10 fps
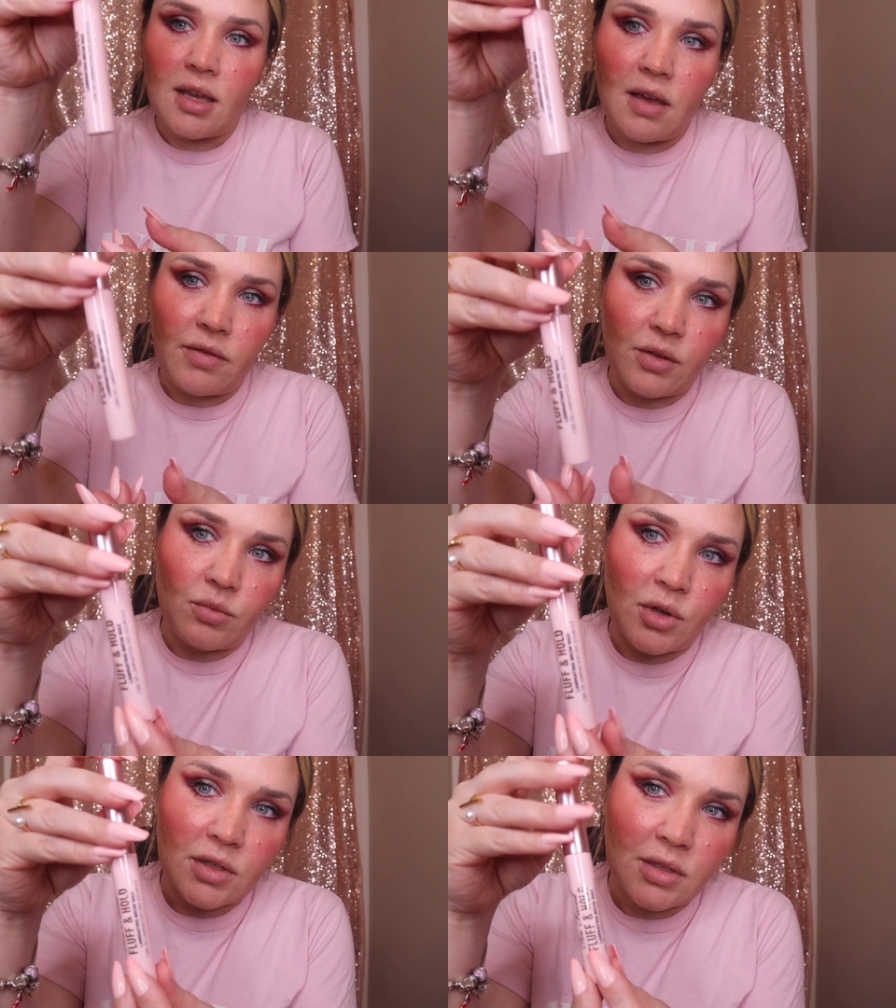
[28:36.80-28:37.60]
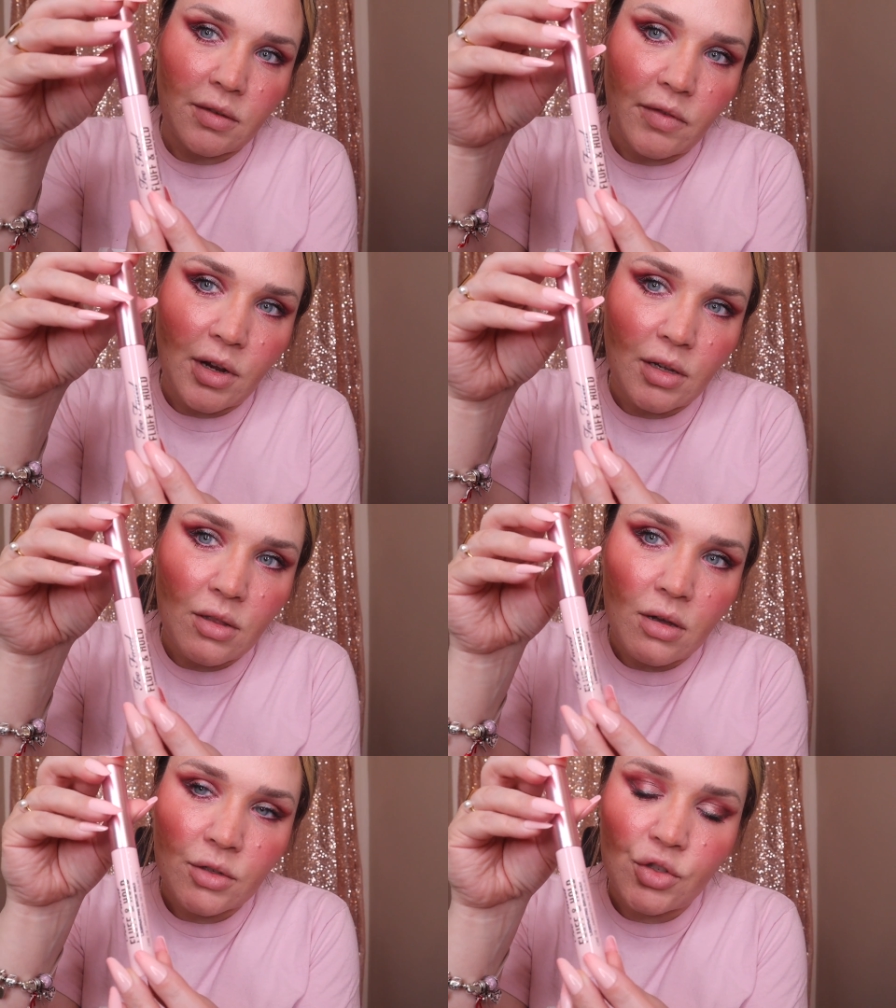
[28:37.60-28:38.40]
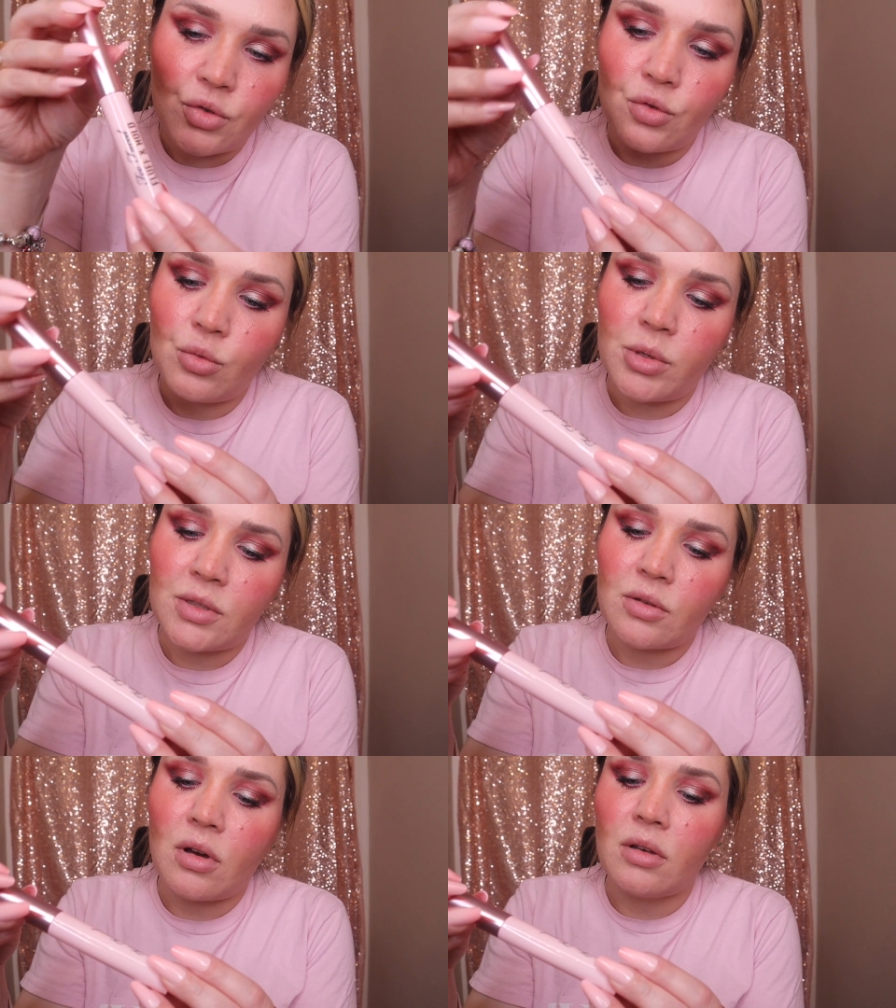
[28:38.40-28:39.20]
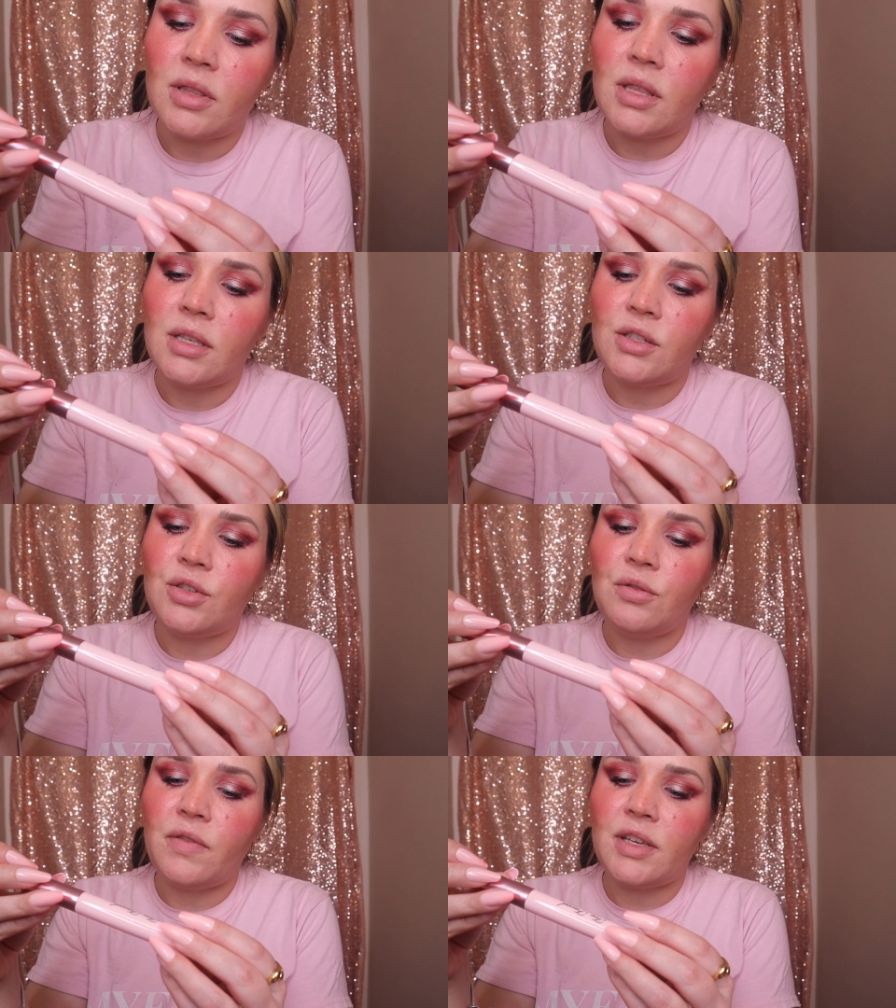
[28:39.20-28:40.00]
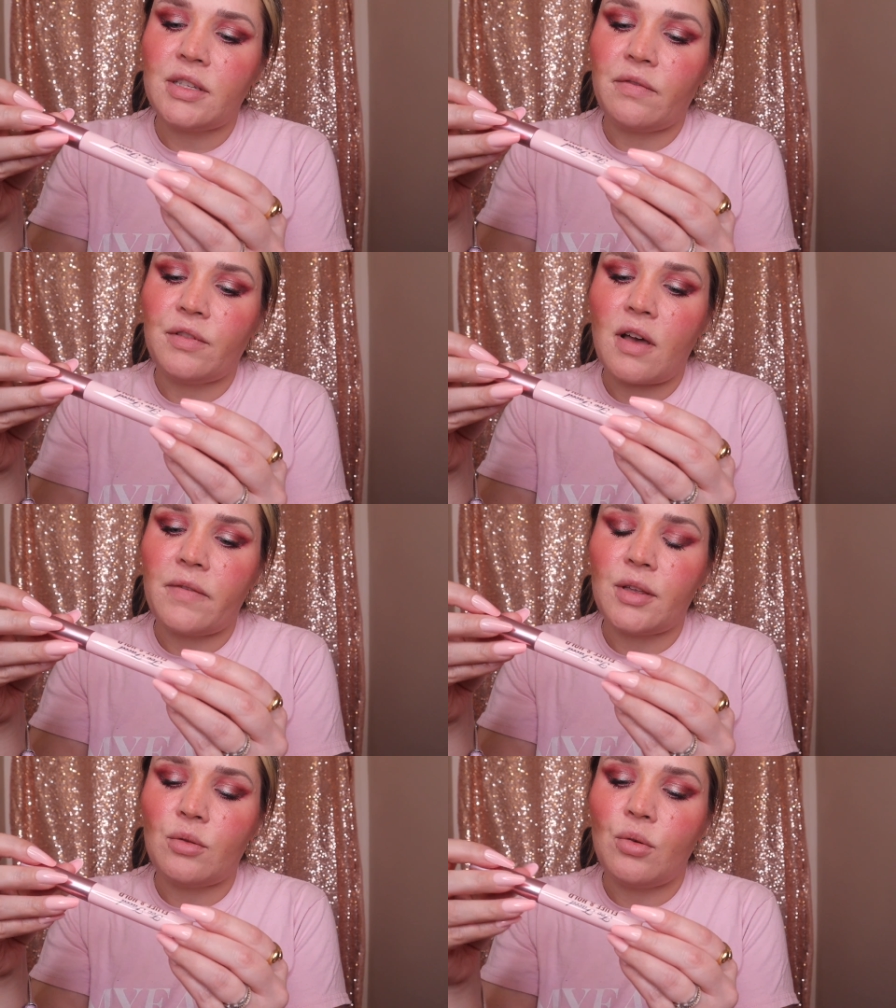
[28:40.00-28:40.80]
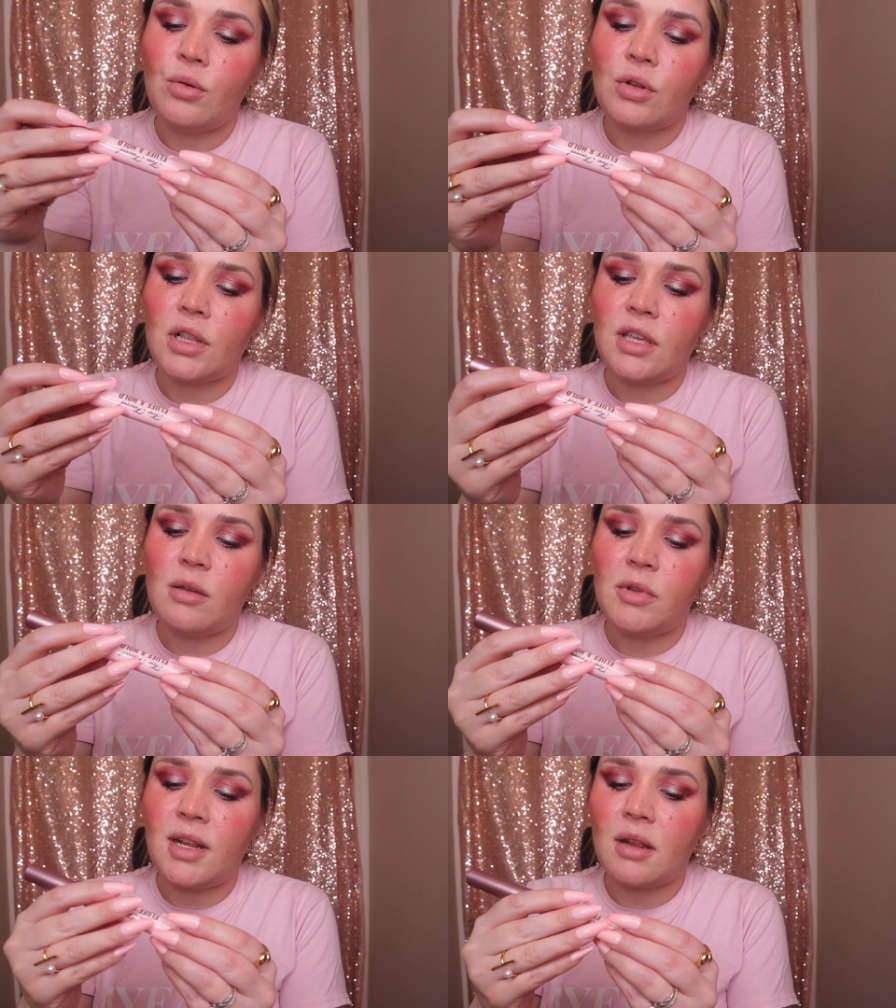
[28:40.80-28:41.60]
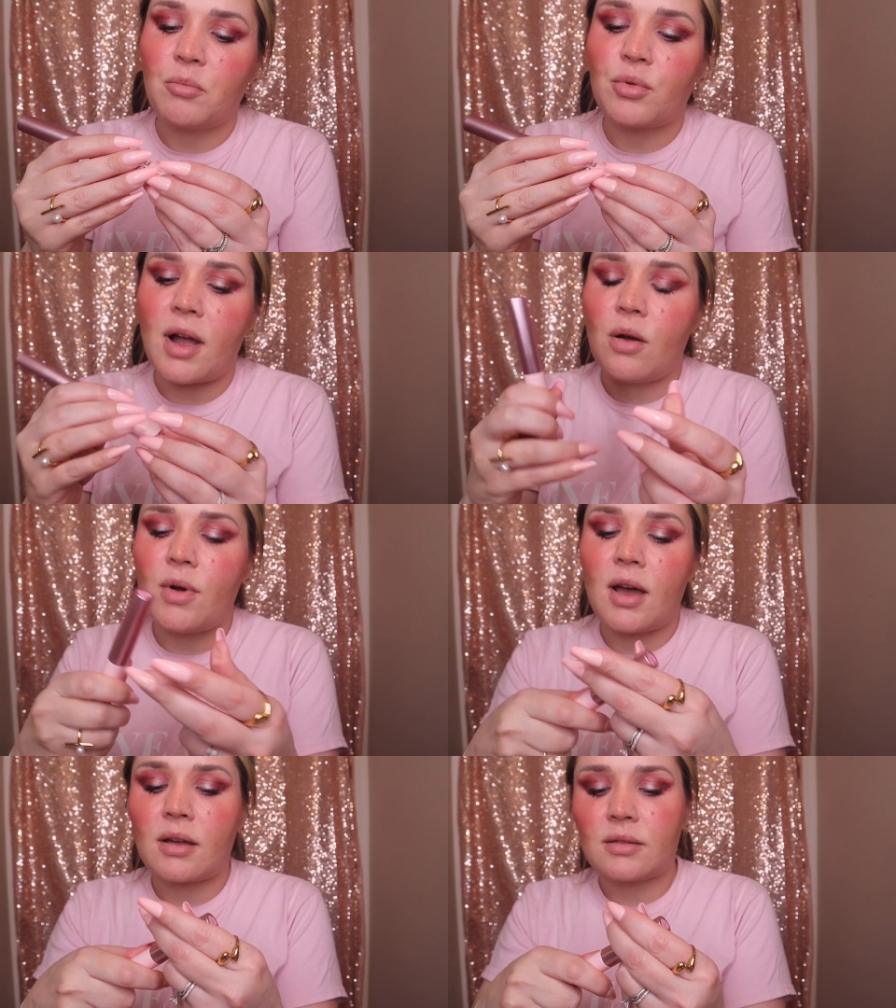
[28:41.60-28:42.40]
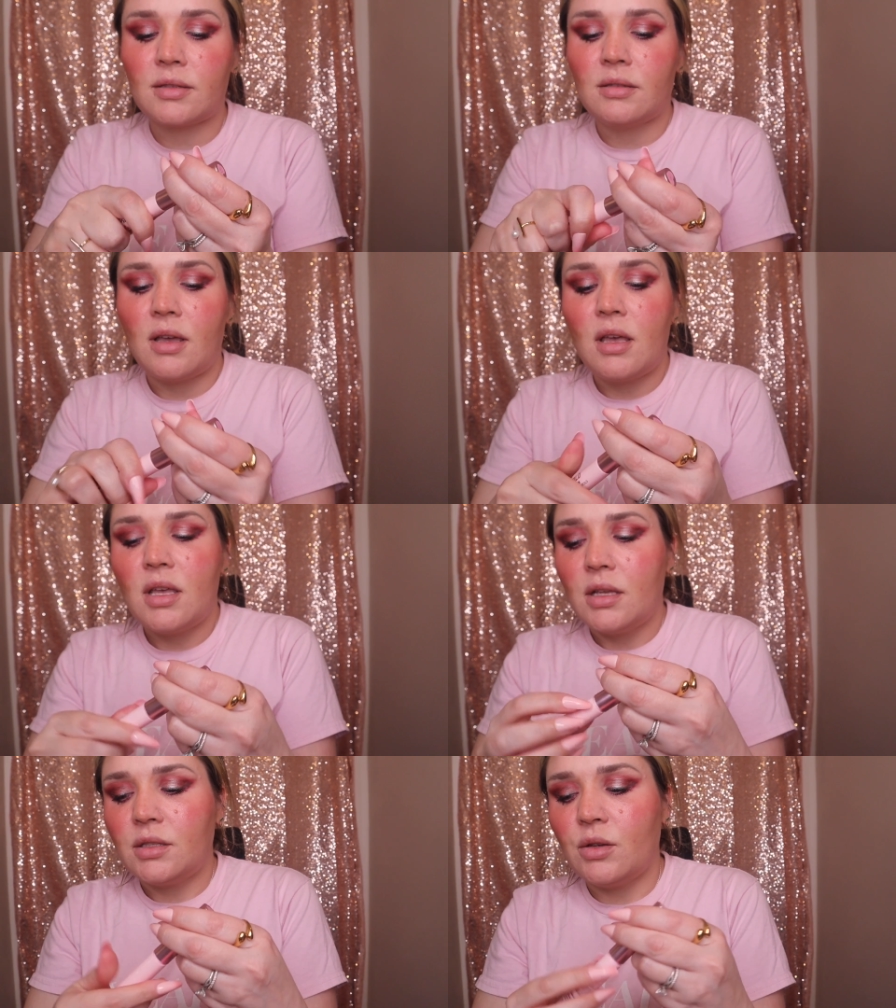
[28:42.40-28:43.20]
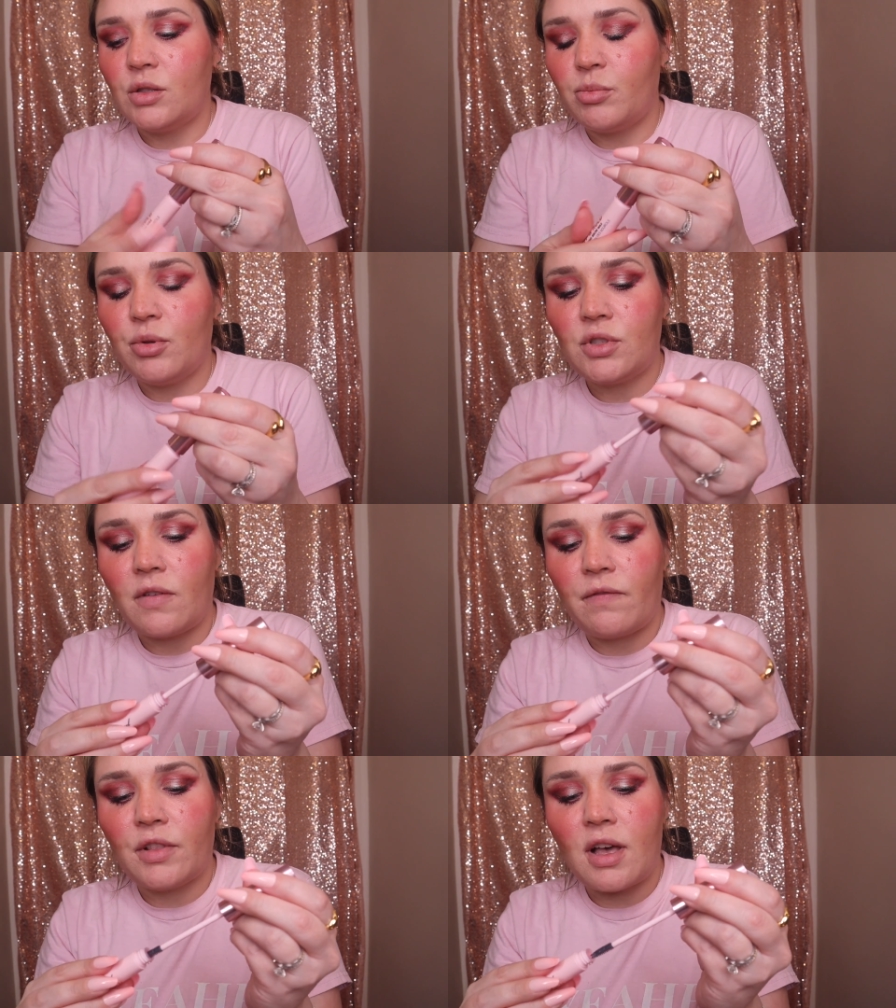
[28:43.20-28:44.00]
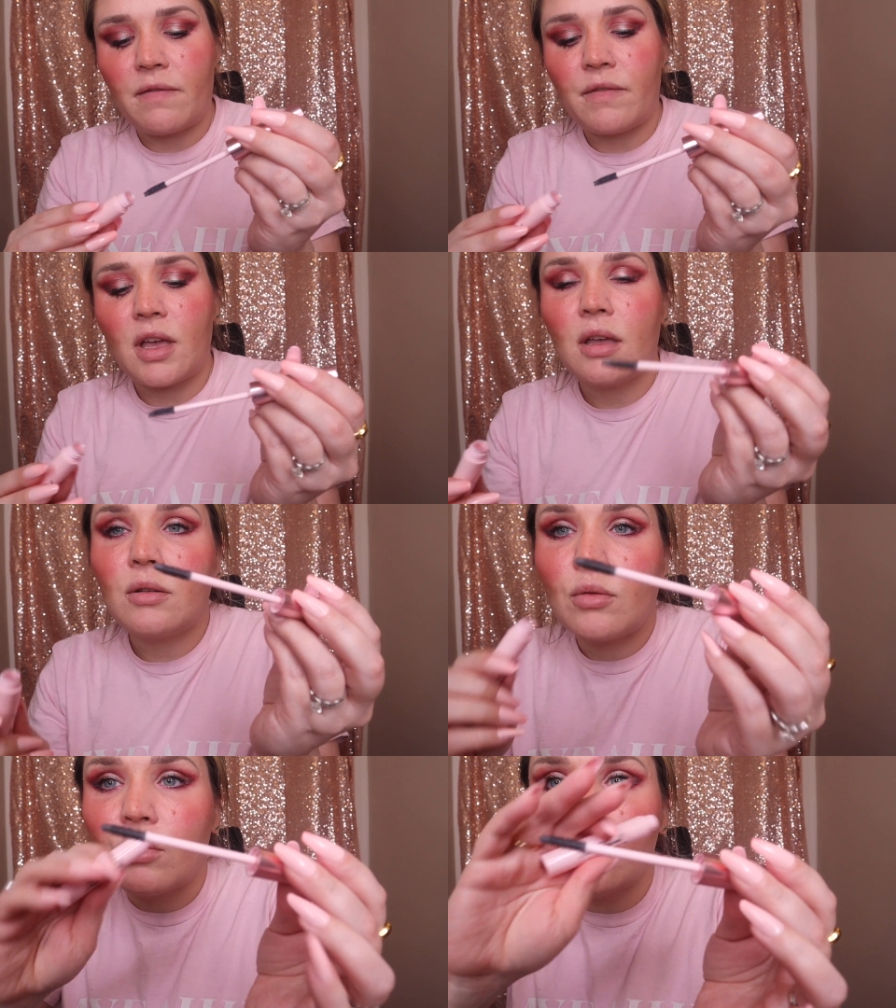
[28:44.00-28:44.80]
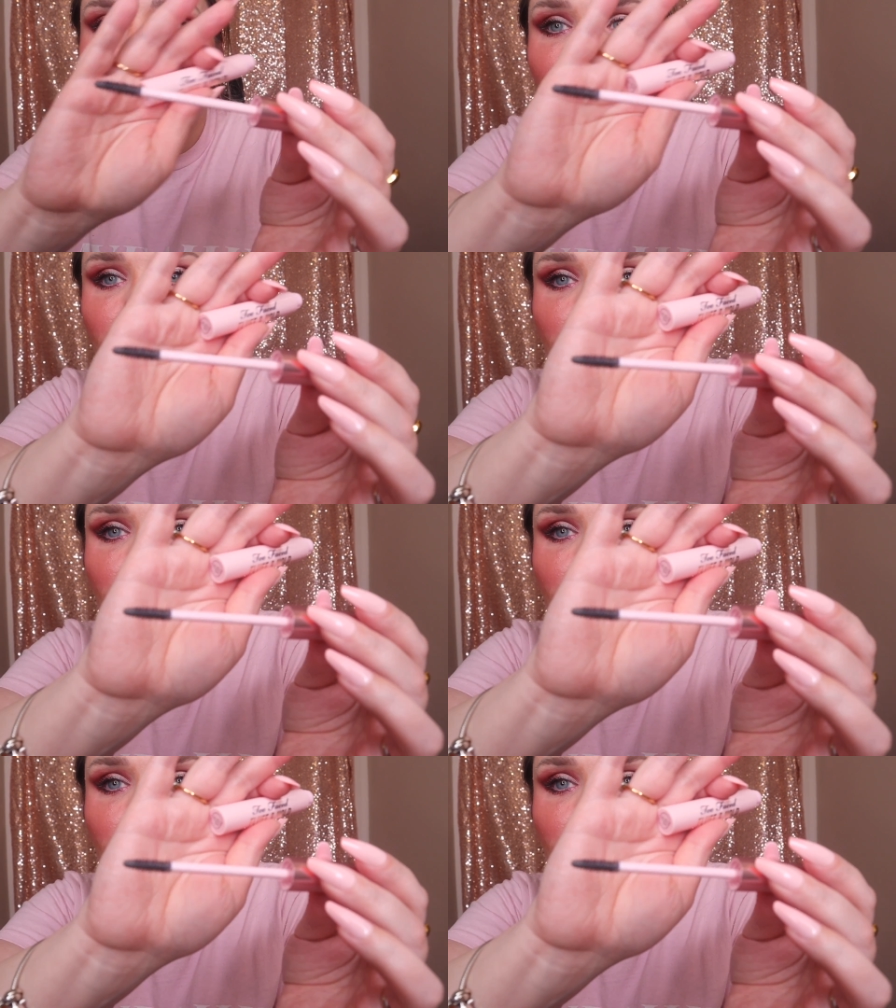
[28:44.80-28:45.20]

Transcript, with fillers: if this works. It's a very long tube. It's called the Too Faced Fluff and Hold Laminating Brow Wax. So it's supposed to fluff and hold at the